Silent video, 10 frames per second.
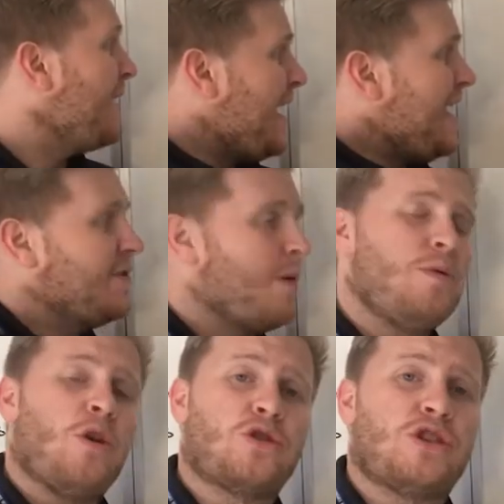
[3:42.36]
Easy when
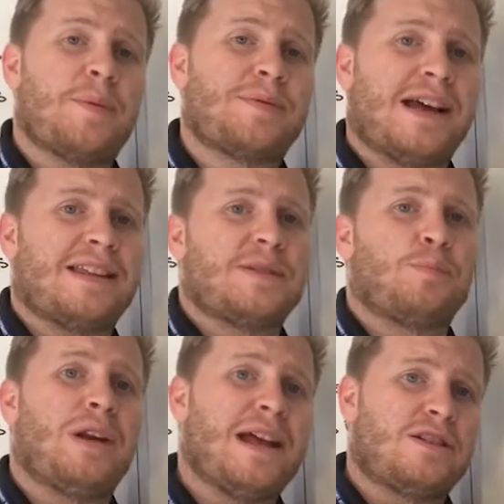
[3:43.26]
we've got shapes like this,
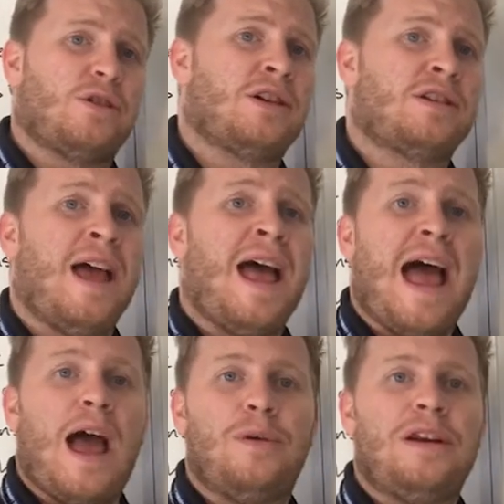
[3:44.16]
but let's look at
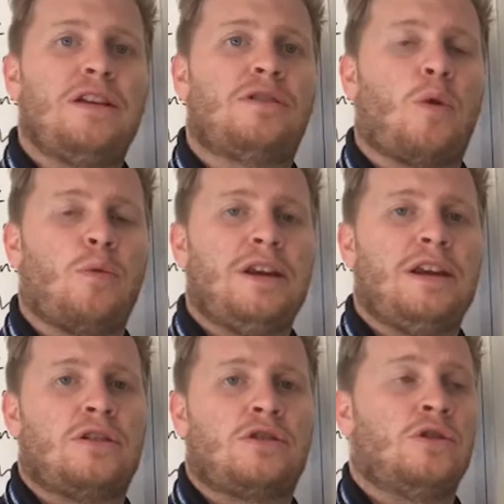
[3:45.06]
what we need
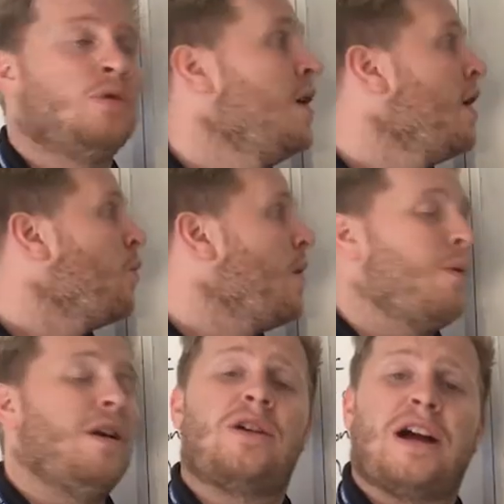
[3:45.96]
to do when
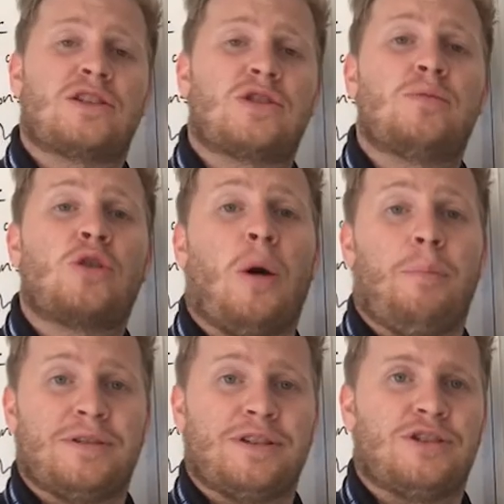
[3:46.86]
we look at some
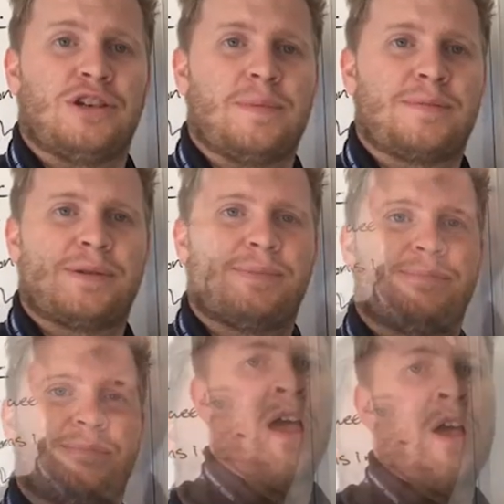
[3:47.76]
composite shapes.
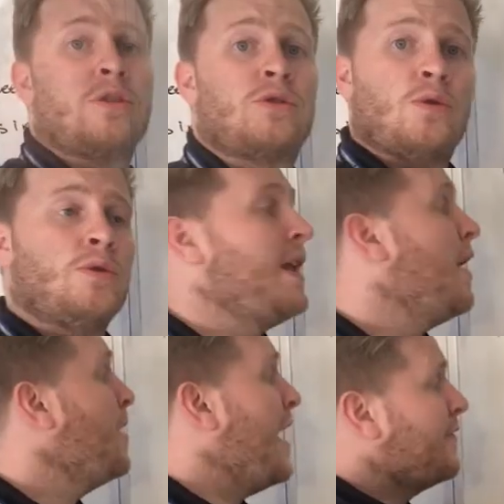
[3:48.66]
So now
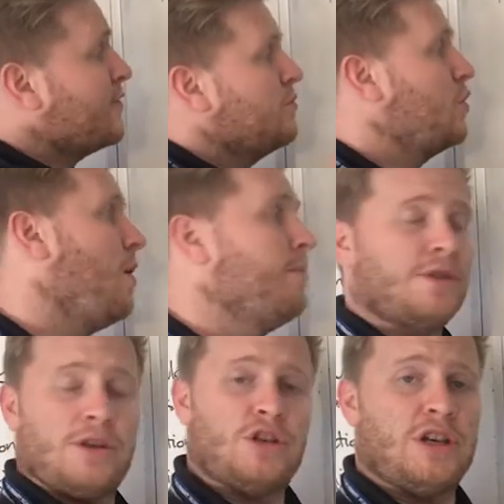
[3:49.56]
we have some
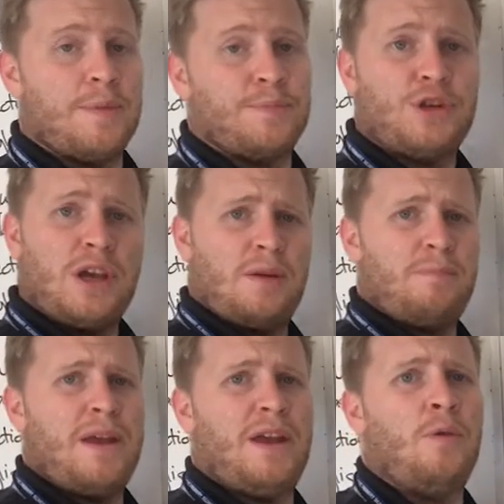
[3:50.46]
composite shapes, shape
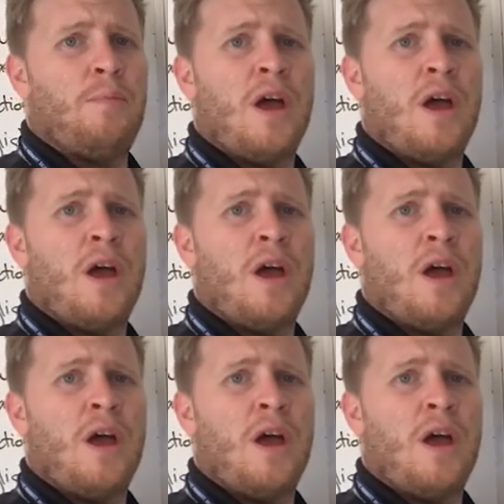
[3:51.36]
made up